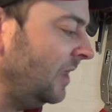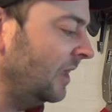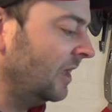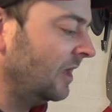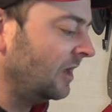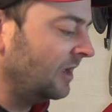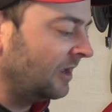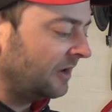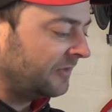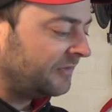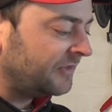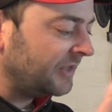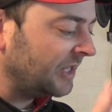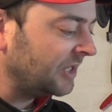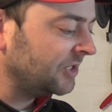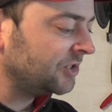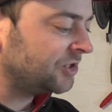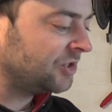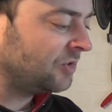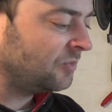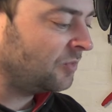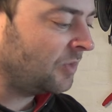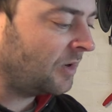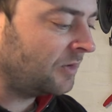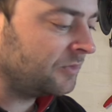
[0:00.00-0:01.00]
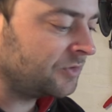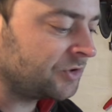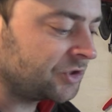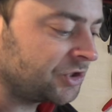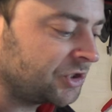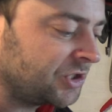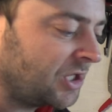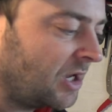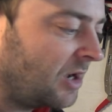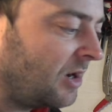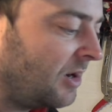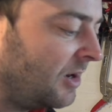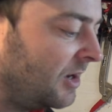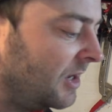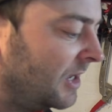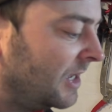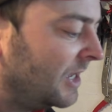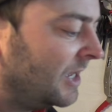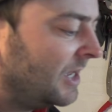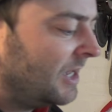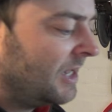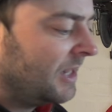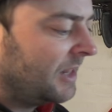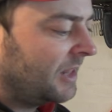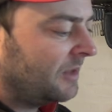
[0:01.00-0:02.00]
if the engine won't start,
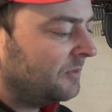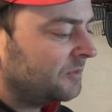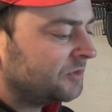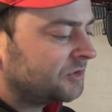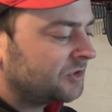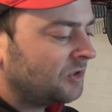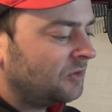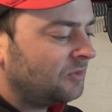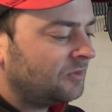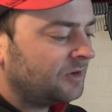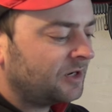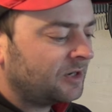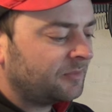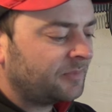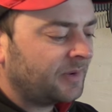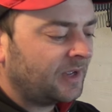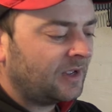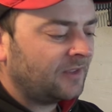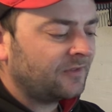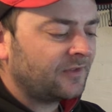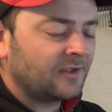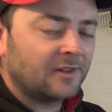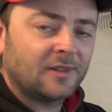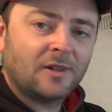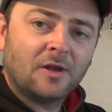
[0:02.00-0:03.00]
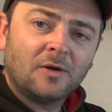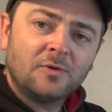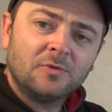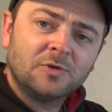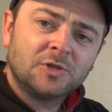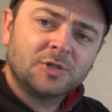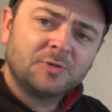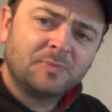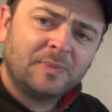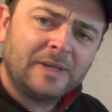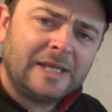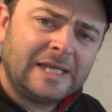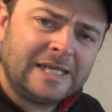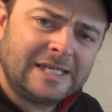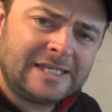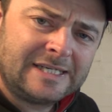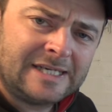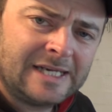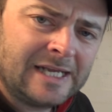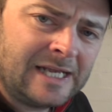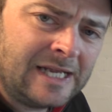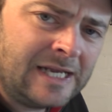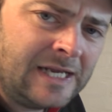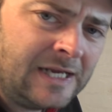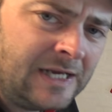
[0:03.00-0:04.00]
they was talking about the low speed
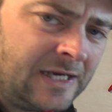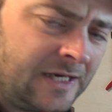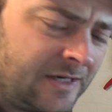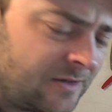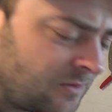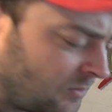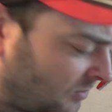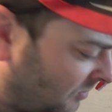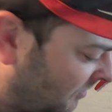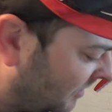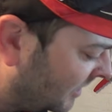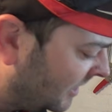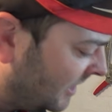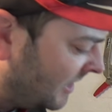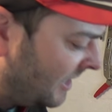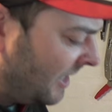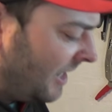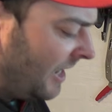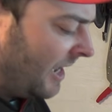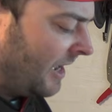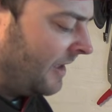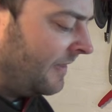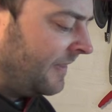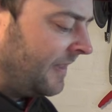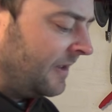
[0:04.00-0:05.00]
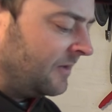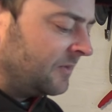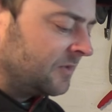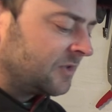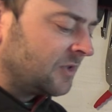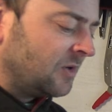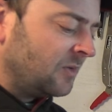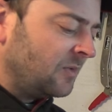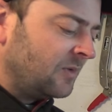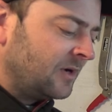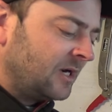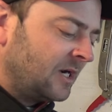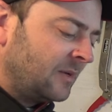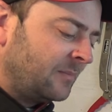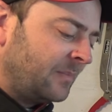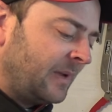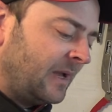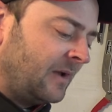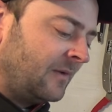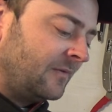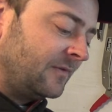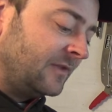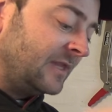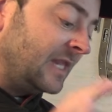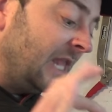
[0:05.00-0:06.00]
needle, and they were talking
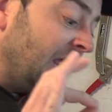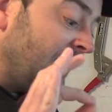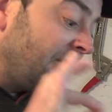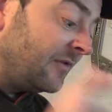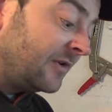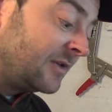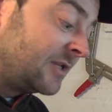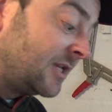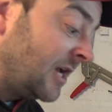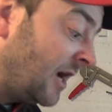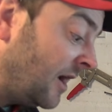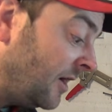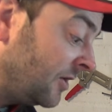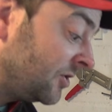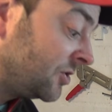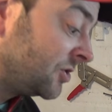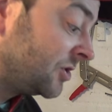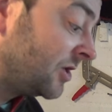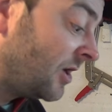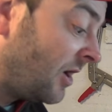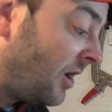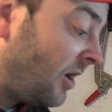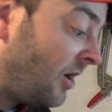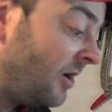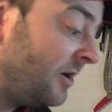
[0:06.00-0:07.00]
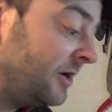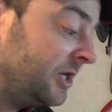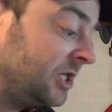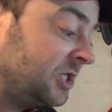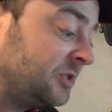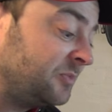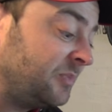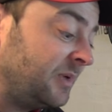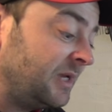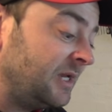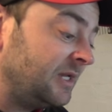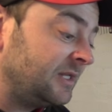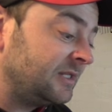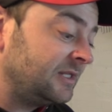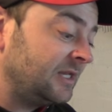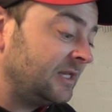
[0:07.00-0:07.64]
about never touch the high speed